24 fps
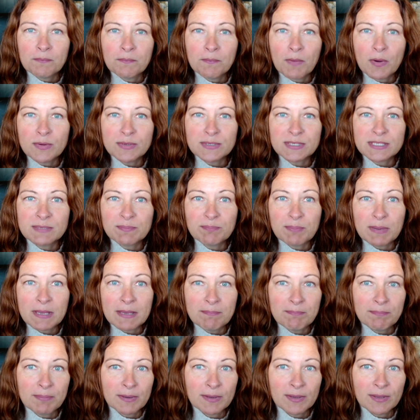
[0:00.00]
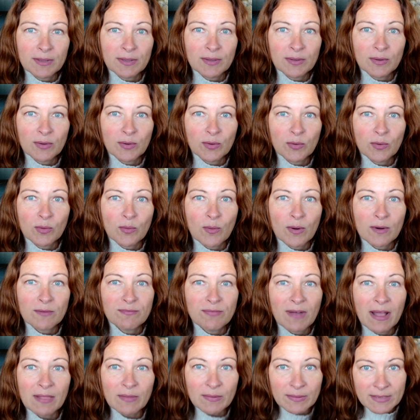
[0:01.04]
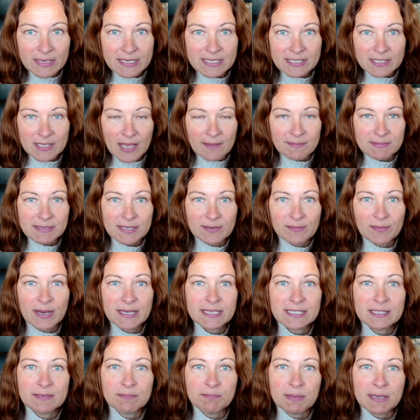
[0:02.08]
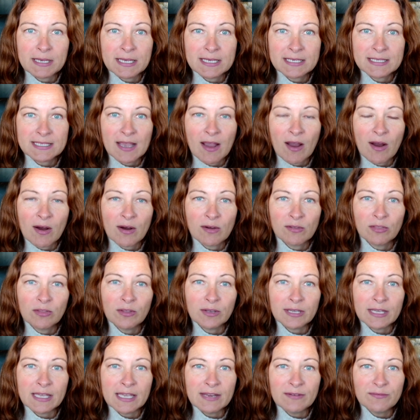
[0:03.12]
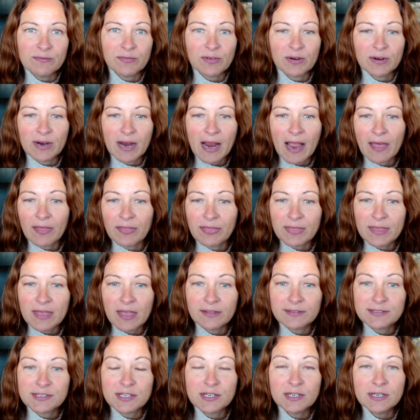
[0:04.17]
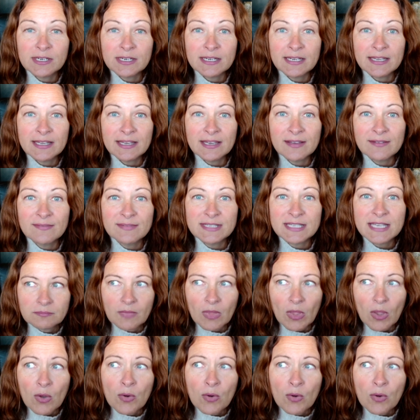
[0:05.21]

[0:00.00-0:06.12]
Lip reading: Most people who are following these types of recipes are looking for healthy alternatives,